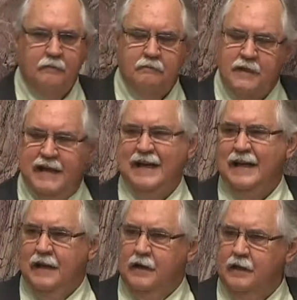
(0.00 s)

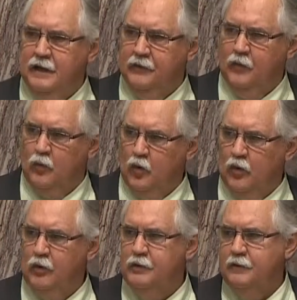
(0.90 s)
needed in the
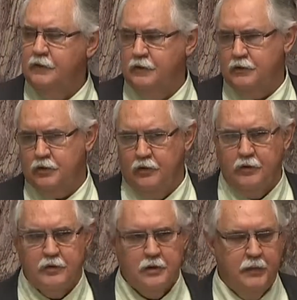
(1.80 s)
world. Sure,
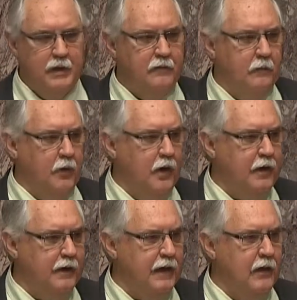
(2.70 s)
there's a bit of a
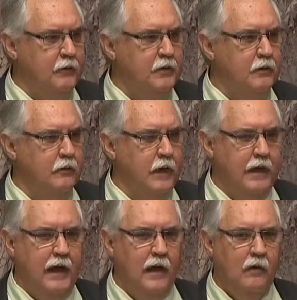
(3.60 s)
market downturn right
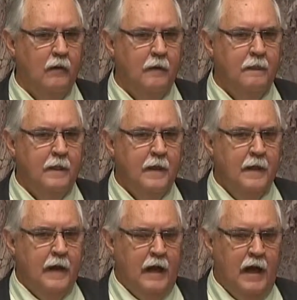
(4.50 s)
now.
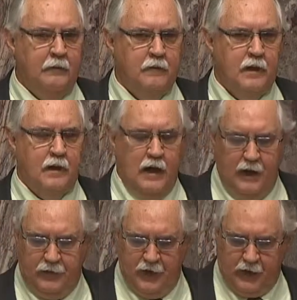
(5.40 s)
And
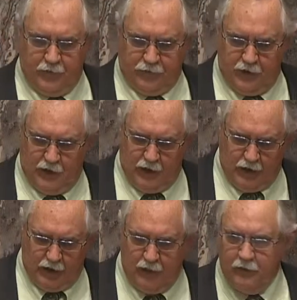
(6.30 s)
I think if the
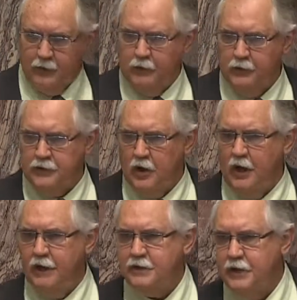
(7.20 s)
government was
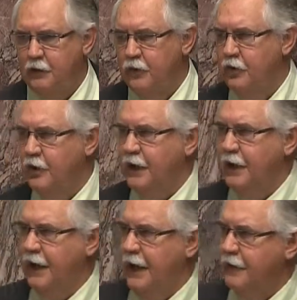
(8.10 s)
honest, they were
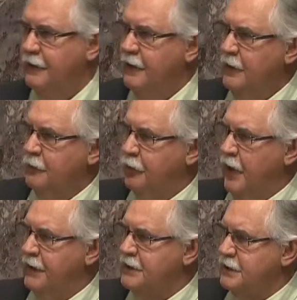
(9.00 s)
looking at
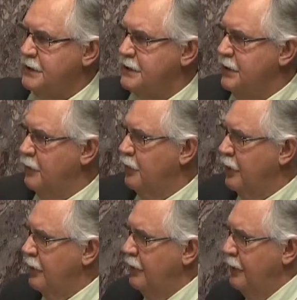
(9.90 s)
prices that were